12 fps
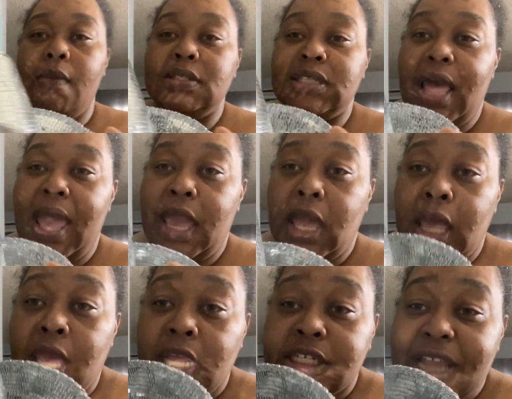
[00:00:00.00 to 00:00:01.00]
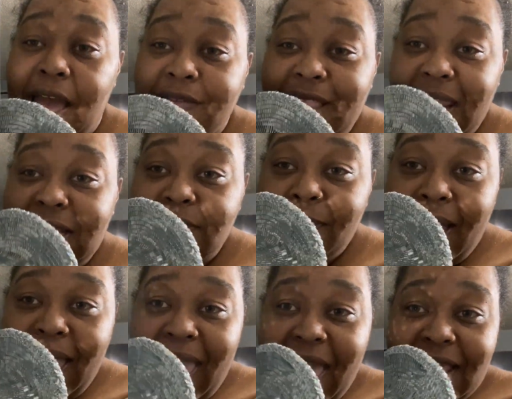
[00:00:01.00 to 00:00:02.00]
was like, child, that is my
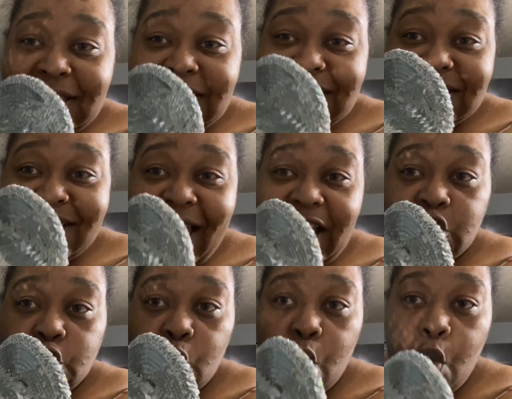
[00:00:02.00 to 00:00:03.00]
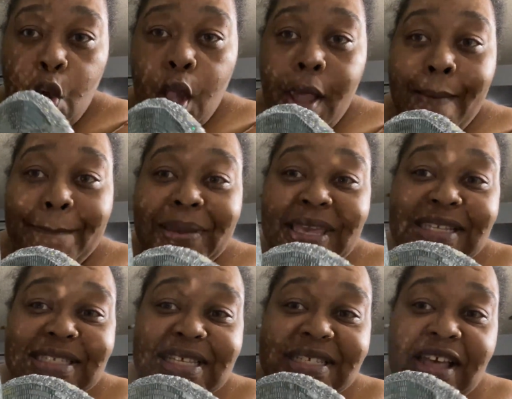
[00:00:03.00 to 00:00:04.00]
hat. This is actual
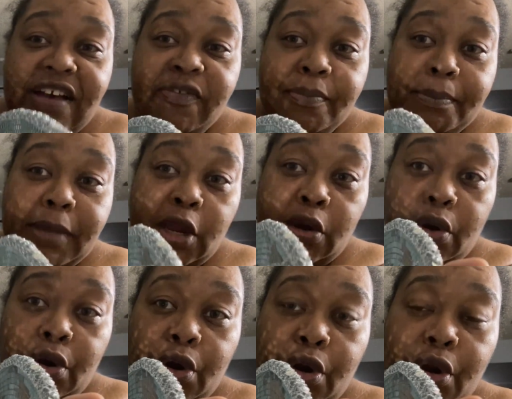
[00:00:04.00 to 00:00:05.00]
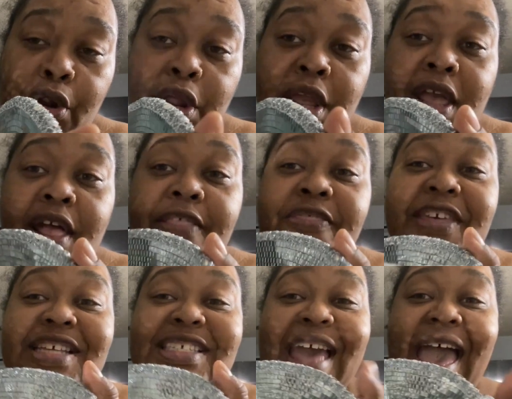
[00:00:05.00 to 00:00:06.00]
pieces of mirror.
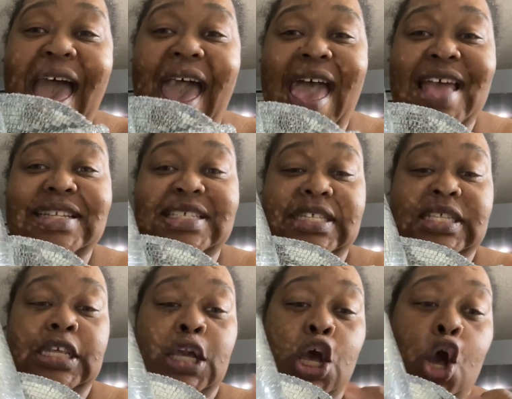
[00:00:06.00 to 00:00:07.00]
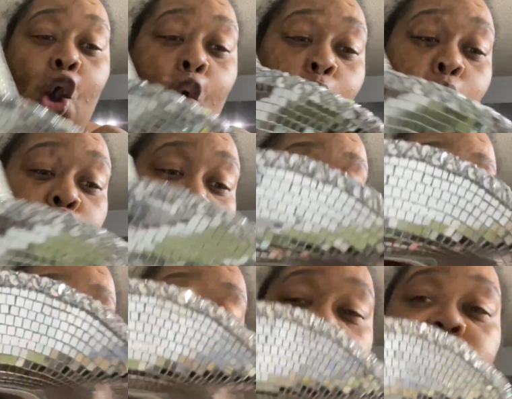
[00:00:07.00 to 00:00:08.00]
This hat was
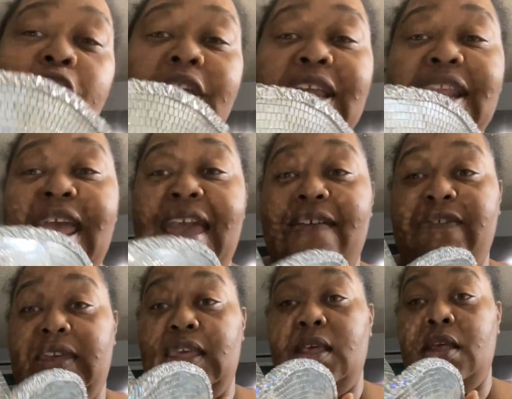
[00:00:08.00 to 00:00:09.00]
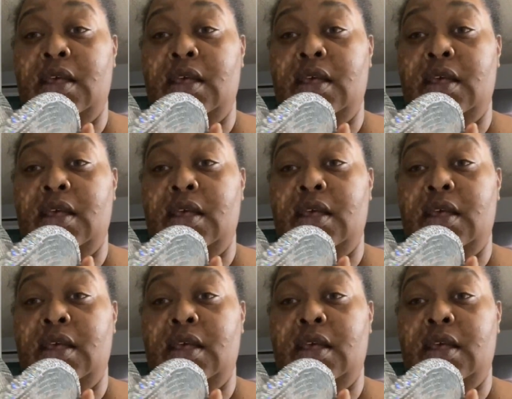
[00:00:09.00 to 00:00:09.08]
so freaking heavy,